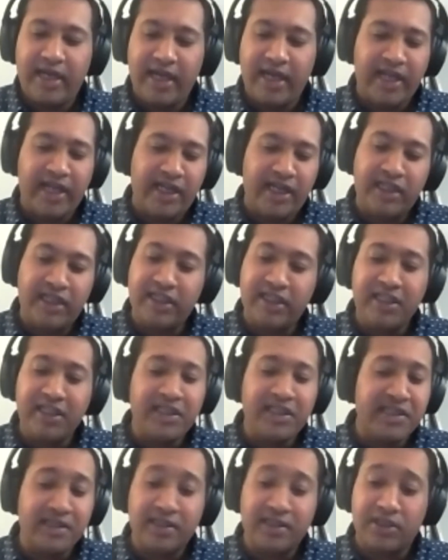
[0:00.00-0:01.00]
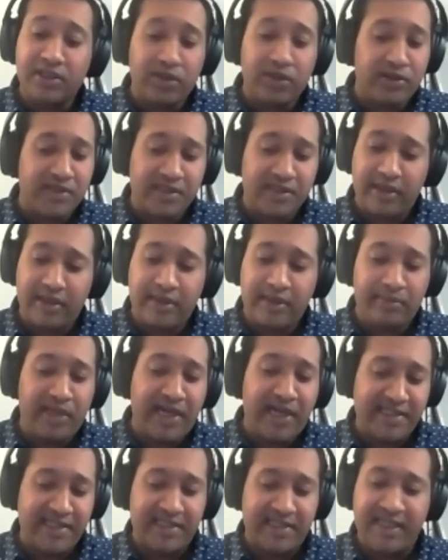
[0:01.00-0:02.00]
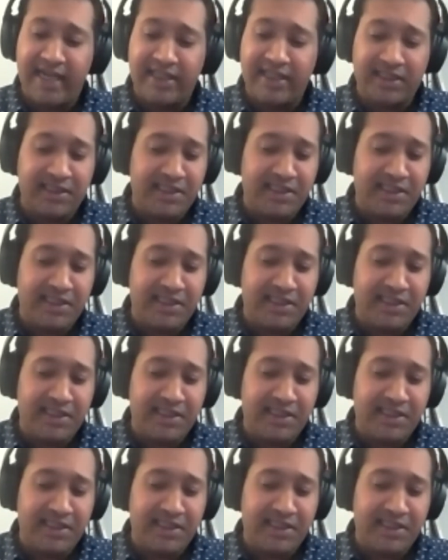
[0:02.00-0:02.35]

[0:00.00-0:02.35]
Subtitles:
And I think it goes and applies exactly